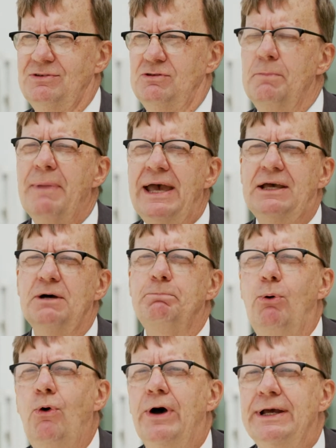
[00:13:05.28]
to make a
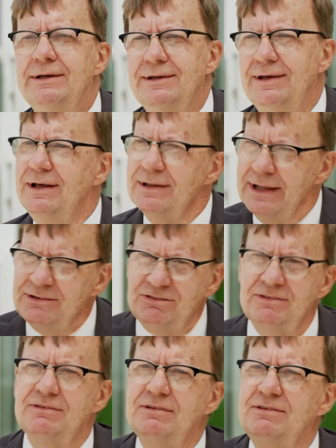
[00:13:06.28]
point,
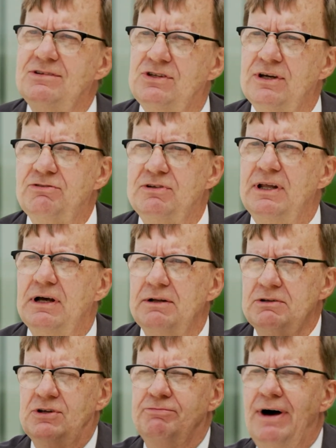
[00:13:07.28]
let's just
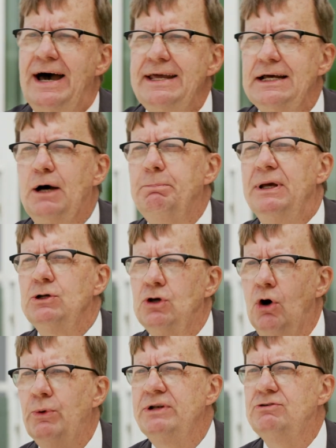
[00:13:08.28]
divide up and
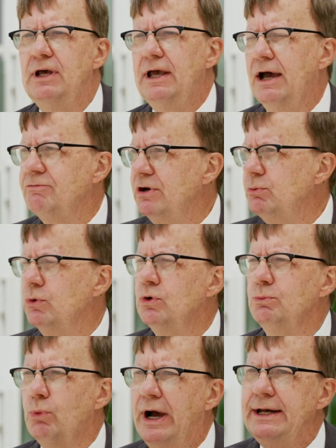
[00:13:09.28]
go into every
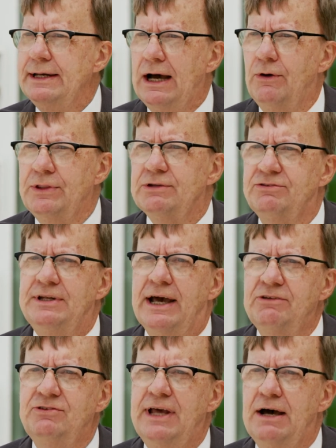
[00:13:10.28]
room right now in this
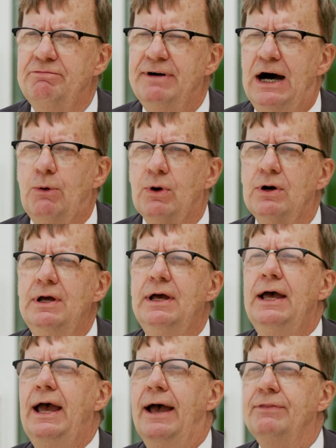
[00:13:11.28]
next half hour.
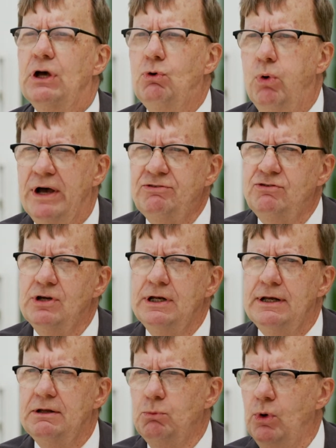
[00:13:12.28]
And the question
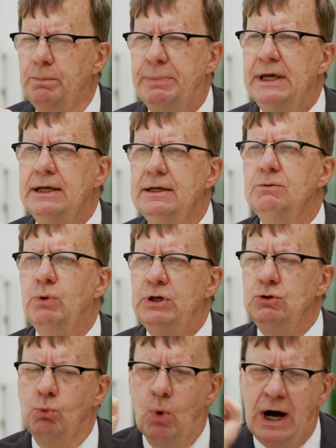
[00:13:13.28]
it will be, when
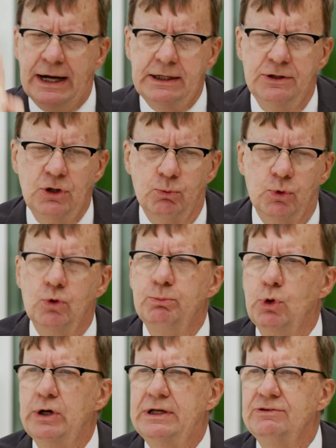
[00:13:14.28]
you walk in the
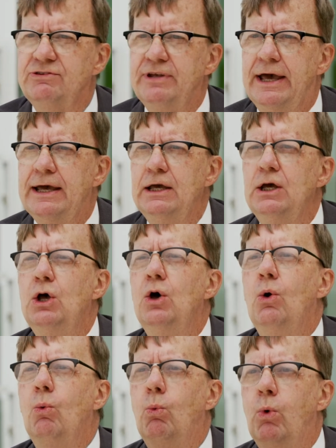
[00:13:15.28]
room, look and say,
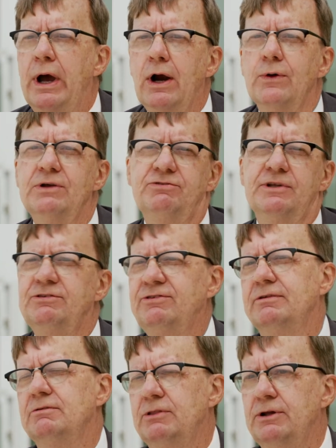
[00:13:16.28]
where is
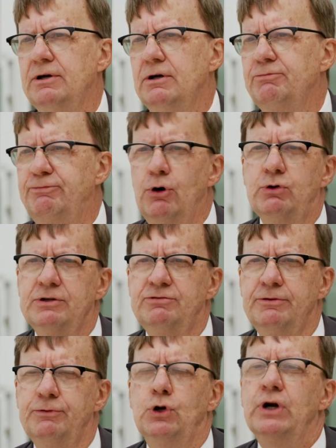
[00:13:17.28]
the
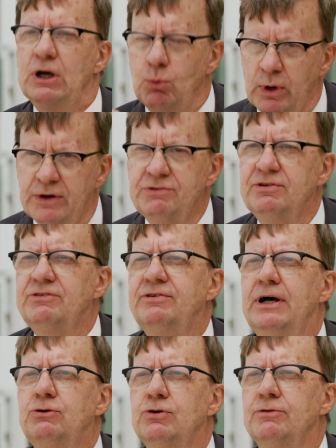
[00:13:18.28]
focus of learning? Where is the
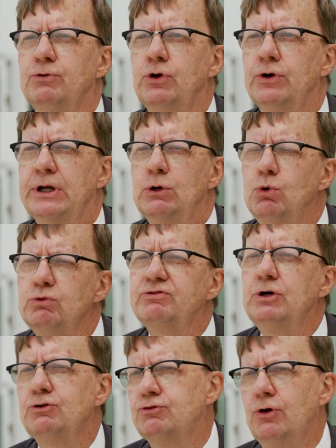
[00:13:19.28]
center of learning? Who's
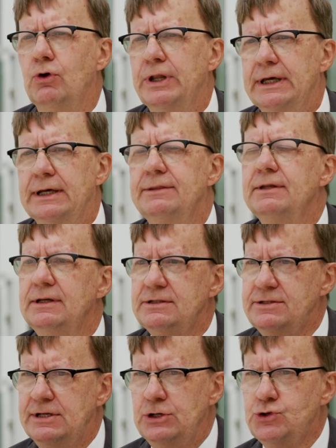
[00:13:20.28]
controlling it?
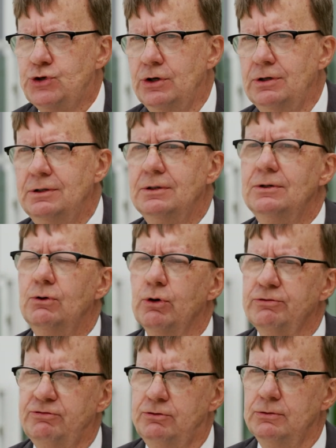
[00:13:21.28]
Teacher
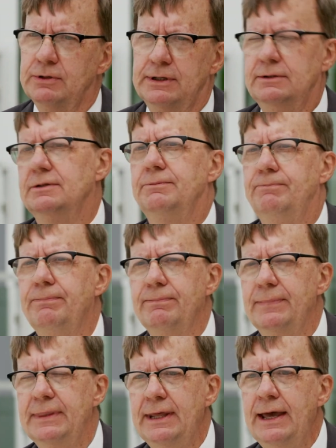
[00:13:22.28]
or student?
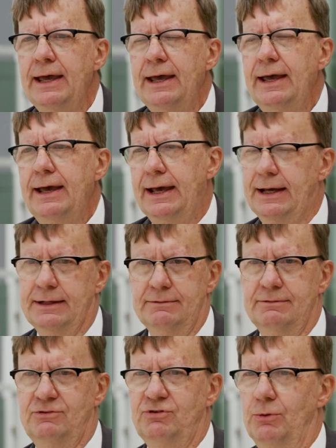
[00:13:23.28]

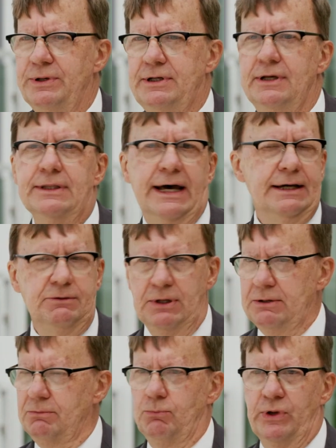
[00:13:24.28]
And so we did that.
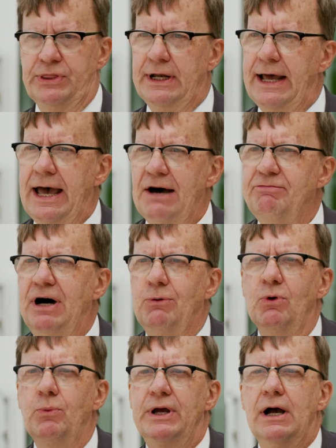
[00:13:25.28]
And within a half
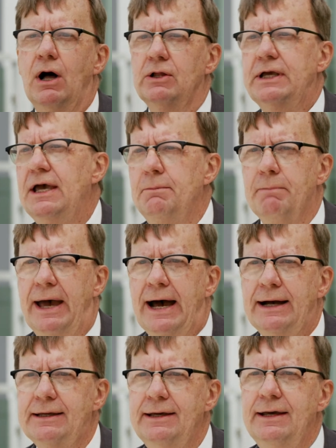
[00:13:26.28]
hour, we all came
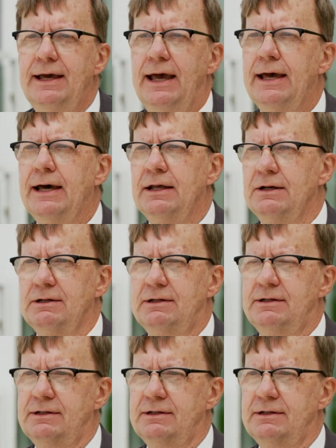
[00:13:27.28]
back and